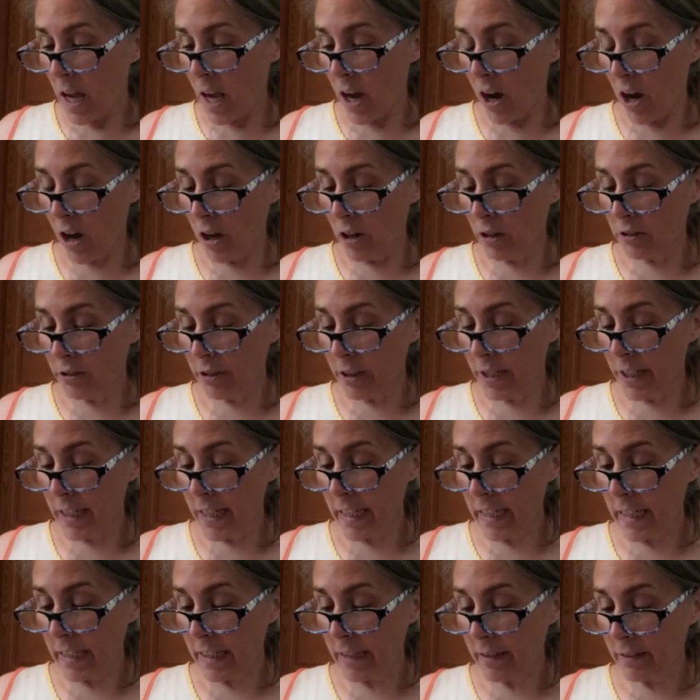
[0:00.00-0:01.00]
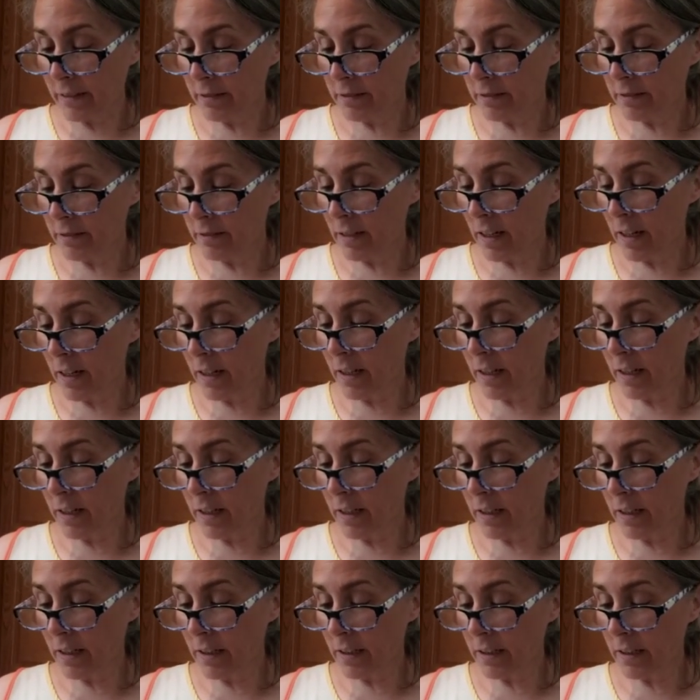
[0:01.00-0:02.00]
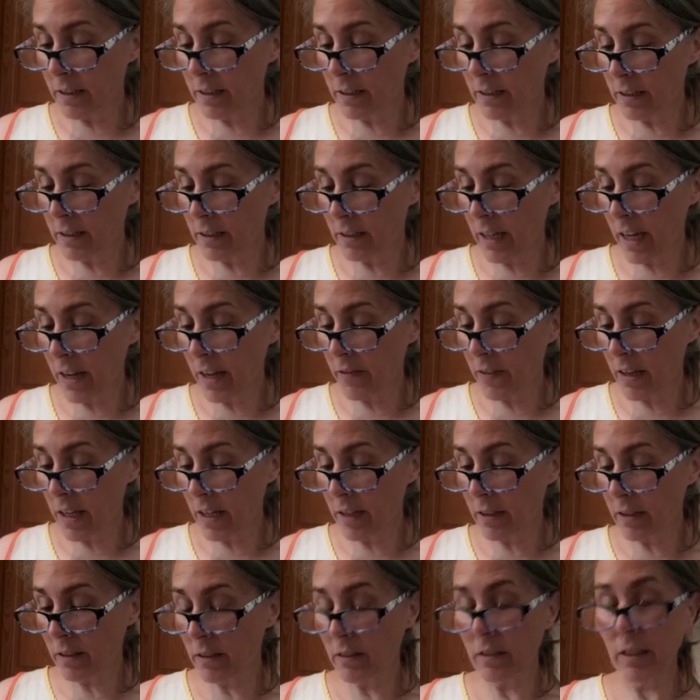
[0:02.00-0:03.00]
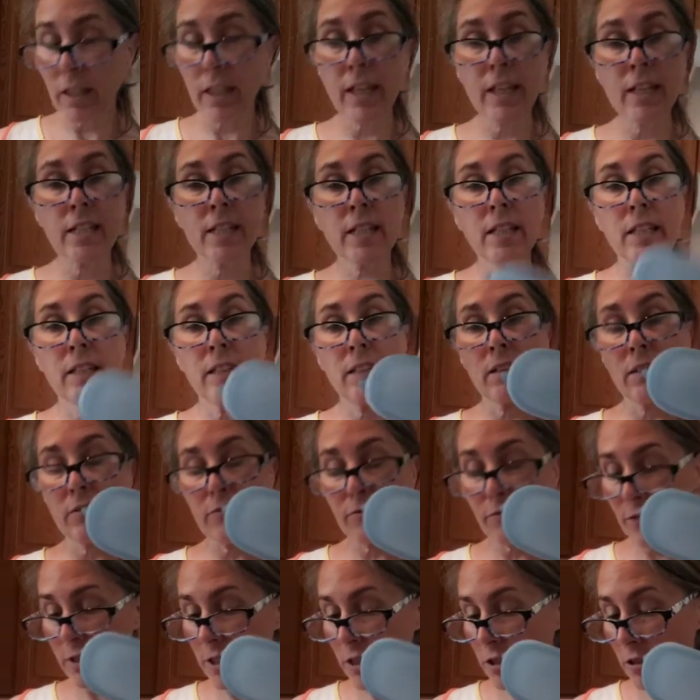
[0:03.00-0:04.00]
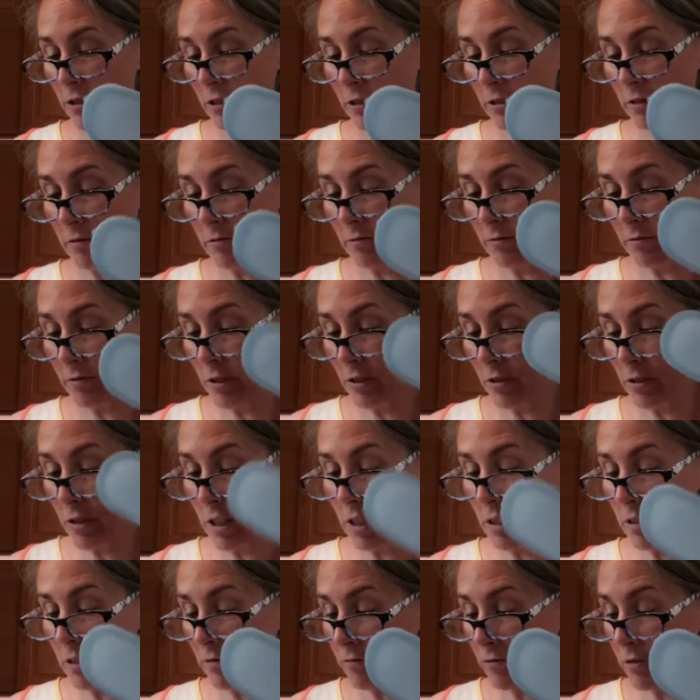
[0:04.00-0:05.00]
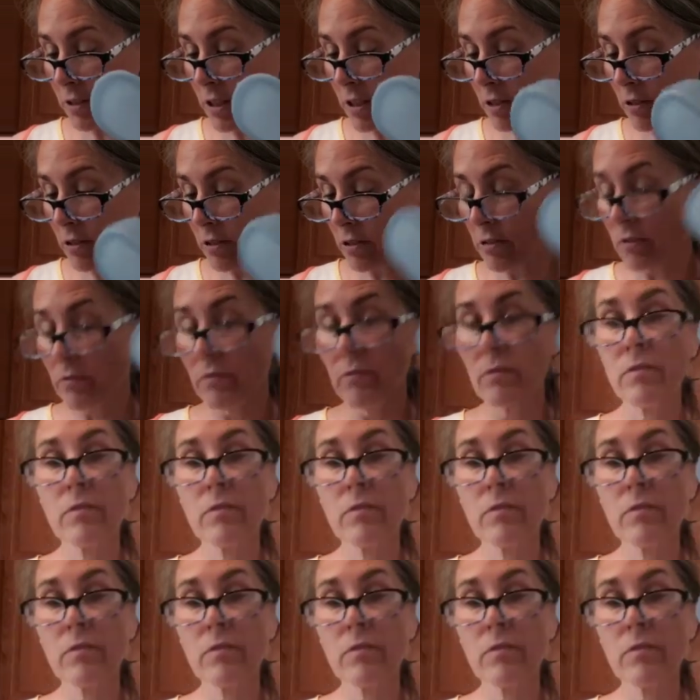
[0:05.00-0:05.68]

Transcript: Alrighty. And then, like I said, freezer. Goes in the freezer,